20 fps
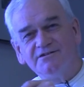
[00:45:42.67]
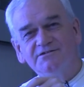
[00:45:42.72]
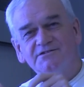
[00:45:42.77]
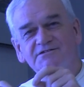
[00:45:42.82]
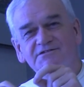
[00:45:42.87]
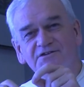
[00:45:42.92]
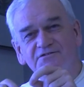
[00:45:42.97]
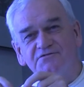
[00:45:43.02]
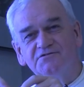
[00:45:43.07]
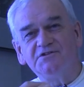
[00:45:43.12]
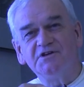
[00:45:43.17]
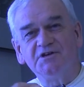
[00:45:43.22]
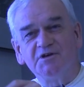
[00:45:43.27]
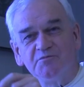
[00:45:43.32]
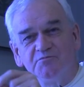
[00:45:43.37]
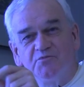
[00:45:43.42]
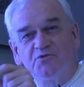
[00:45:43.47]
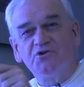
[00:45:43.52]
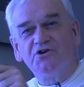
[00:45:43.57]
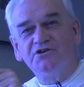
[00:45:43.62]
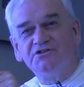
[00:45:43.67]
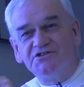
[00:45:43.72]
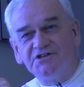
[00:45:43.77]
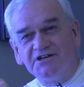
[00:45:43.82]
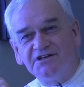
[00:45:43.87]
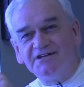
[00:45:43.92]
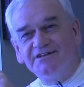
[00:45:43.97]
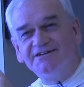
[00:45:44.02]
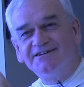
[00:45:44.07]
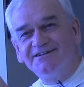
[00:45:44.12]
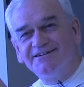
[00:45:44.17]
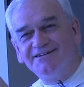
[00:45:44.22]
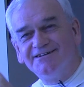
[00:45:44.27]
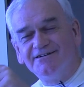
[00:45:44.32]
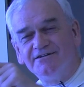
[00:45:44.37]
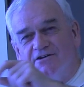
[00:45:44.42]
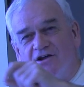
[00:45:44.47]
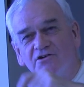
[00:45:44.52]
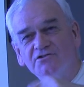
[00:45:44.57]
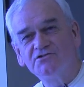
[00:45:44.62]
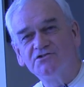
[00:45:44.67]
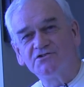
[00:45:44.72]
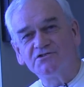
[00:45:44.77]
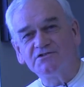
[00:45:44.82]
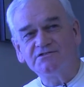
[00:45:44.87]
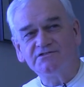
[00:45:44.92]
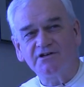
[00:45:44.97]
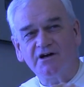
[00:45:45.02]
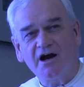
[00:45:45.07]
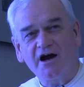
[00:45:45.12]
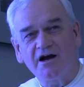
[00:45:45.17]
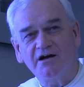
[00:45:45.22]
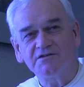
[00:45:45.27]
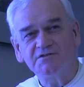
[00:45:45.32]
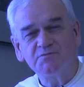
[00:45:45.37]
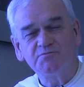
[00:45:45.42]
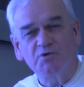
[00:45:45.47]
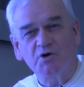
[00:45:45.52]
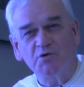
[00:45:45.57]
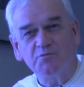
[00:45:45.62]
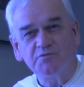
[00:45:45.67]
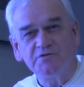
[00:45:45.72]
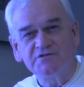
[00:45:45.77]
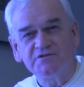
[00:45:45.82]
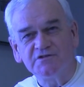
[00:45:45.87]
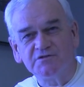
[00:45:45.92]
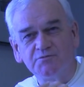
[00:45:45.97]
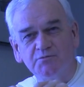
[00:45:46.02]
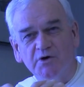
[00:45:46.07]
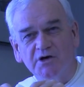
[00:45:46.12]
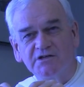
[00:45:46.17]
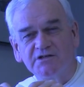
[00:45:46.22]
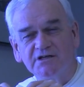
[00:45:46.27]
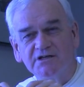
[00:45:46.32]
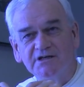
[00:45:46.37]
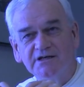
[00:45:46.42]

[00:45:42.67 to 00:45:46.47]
sifting and purging not just your heart's purposes, but